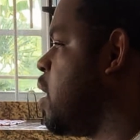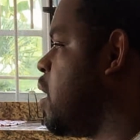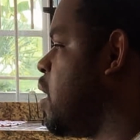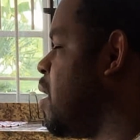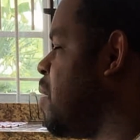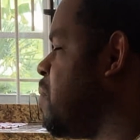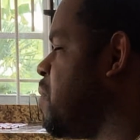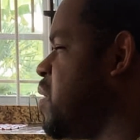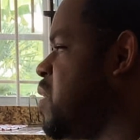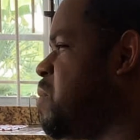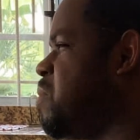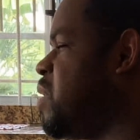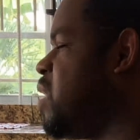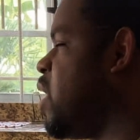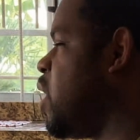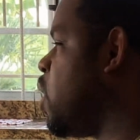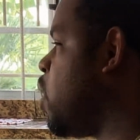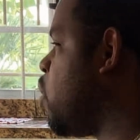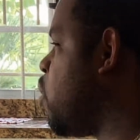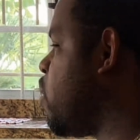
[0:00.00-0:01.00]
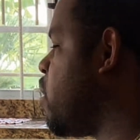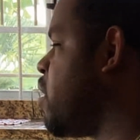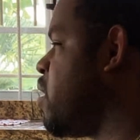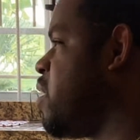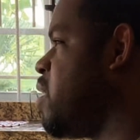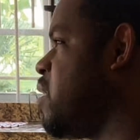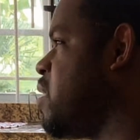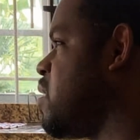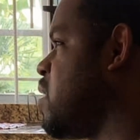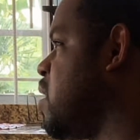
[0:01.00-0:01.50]
There's been a lot of
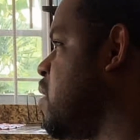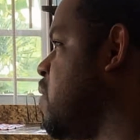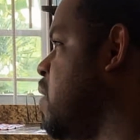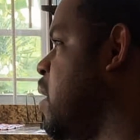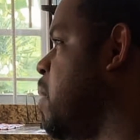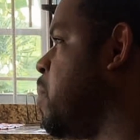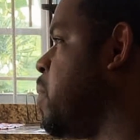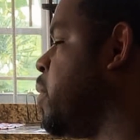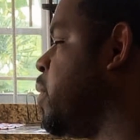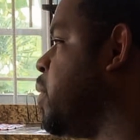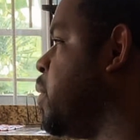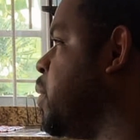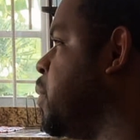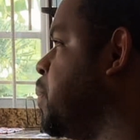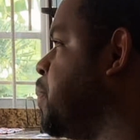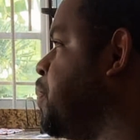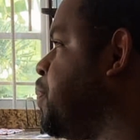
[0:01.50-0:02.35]
things that have happened.